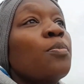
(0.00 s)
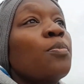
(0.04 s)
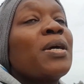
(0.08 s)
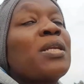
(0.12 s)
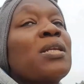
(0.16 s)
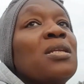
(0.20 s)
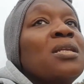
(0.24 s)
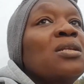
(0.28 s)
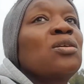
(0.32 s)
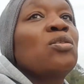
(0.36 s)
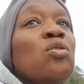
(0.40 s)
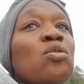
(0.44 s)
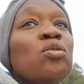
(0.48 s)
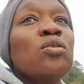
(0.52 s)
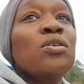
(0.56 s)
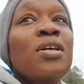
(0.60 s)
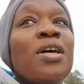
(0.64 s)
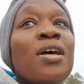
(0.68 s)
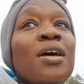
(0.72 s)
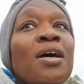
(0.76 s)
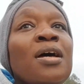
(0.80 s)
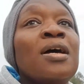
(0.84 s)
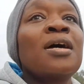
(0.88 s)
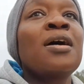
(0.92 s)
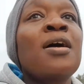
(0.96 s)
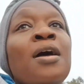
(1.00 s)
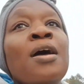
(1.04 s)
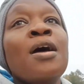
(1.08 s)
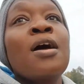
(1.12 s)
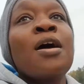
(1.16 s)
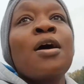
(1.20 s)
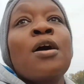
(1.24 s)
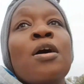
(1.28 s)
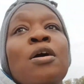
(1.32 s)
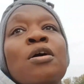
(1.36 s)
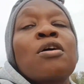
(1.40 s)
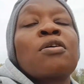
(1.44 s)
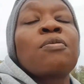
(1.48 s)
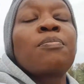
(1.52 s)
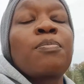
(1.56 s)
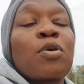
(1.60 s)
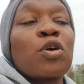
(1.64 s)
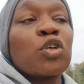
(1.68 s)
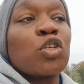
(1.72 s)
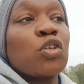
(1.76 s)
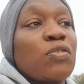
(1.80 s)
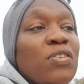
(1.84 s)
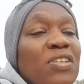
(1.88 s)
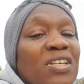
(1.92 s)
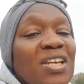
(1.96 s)
And because of
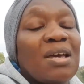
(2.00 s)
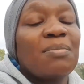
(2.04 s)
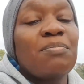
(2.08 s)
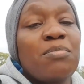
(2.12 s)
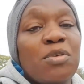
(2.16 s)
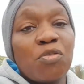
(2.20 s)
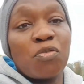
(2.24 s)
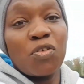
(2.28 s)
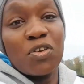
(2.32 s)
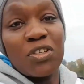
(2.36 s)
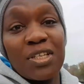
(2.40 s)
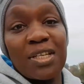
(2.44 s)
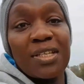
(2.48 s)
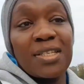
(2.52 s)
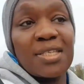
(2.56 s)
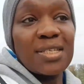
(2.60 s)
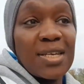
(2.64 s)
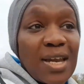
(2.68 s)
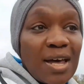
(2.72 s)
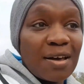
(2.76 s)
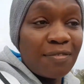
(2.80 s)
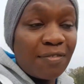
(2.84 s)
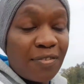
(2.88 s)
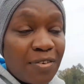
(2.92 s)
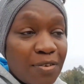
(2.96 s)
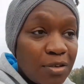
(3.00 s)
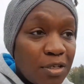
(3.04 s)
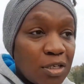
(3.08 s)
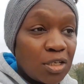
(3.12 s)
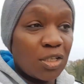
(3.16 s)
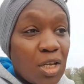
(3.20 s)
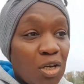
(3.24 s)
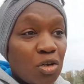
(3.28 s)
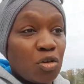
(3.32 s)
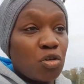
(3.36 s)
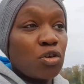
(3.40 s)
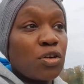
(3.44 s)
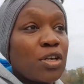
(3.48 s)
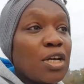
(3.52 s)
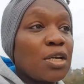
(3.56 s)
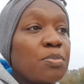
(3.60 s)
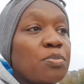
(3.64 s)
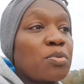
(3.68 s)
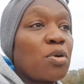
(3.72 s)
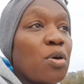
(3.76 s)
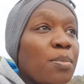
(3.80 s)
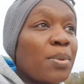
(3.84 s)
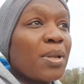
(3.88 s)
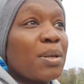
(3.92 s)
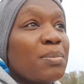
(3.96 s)
the time difference and stuff, so that you don't get
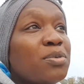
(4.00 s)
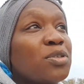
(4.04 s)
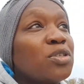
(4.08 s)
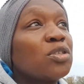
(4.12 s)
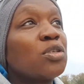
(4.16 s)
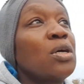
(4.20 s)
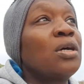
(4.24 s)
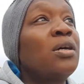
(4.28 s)
problems